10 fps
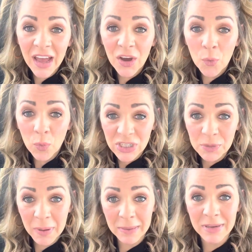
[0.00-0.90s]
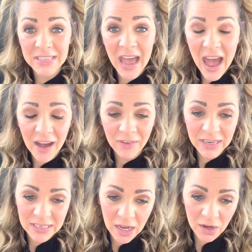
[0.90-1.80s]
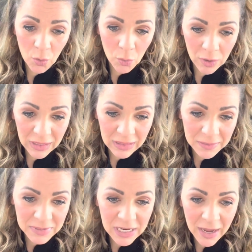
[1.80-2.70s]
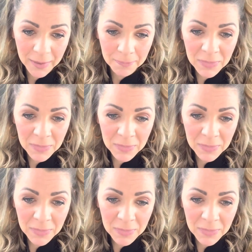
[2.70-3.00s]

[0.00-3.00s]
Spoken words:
which babies have a tongue or a lip tie.